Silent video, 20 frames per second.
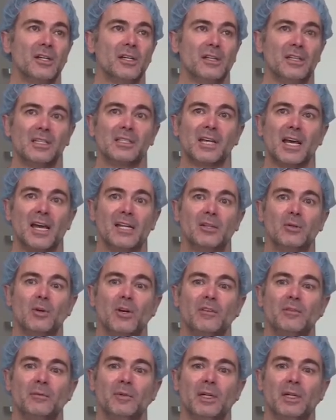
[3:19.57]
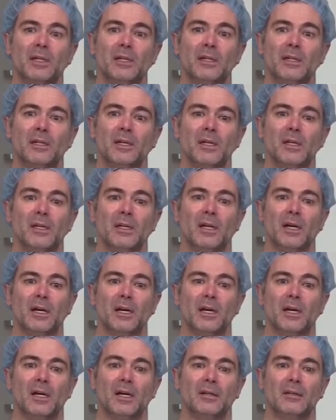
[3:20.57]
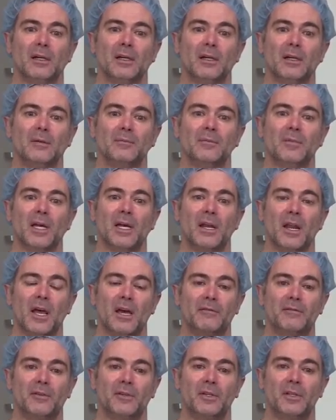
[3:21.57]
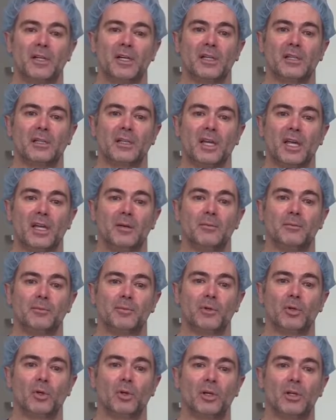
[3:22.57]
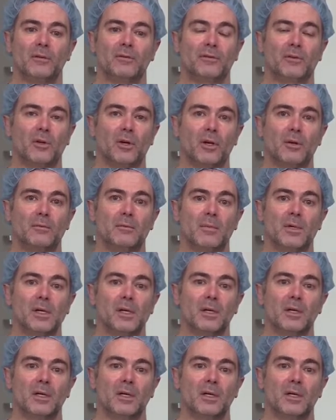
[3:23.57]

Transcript: This had to have been an effort that came purely from